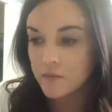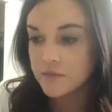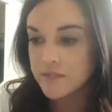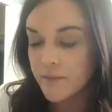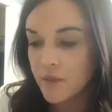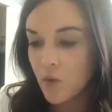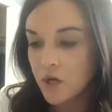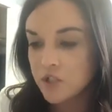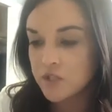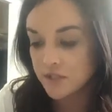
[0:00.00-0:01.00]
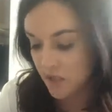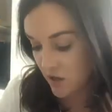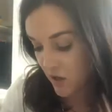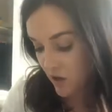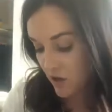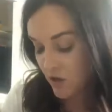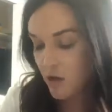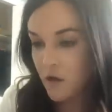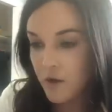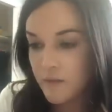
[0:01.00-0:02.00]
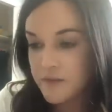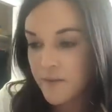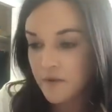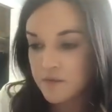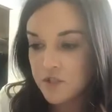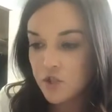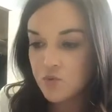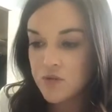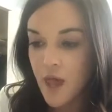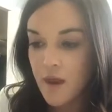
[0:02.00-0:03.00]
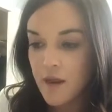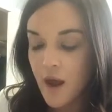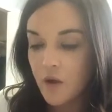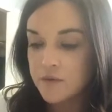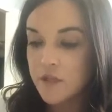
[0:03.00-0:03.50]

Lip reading: some of the questions here. It's about 2:10 now.